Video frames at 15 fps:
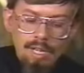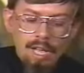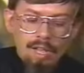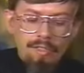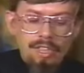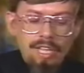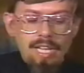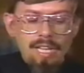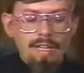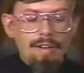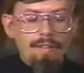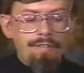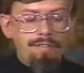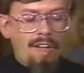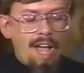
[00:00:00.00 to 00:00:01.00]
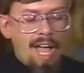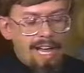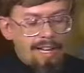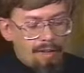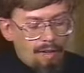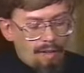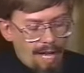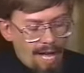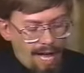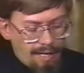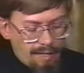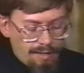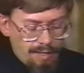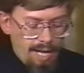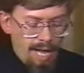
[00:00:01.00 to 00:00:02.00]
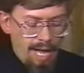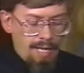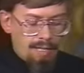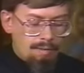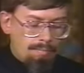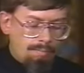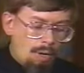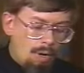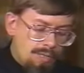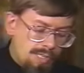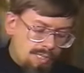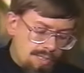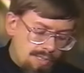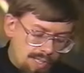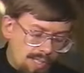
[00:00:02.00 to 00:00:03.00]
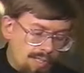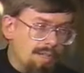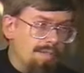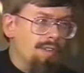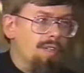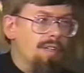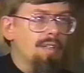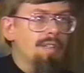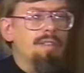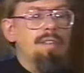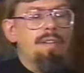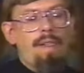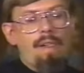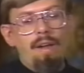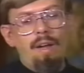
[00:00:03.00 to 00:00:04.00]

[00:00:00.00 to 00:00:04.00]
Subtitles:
The final and most significant,